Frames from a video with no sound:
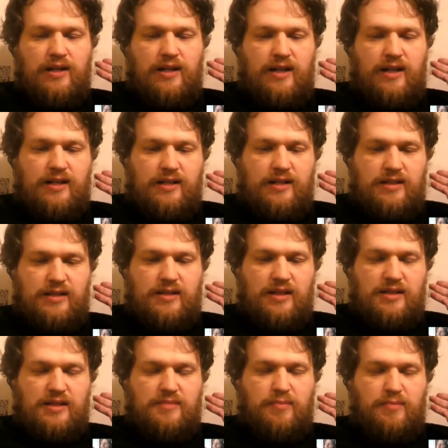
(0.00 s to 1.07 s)
need is a
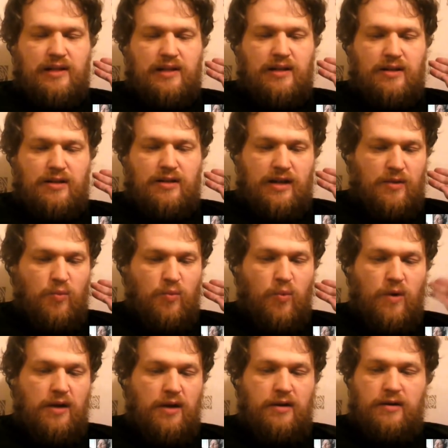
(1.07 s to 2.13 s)
6 billion and
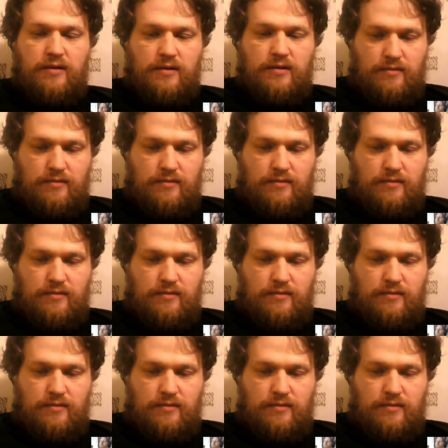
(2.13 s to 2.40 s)
1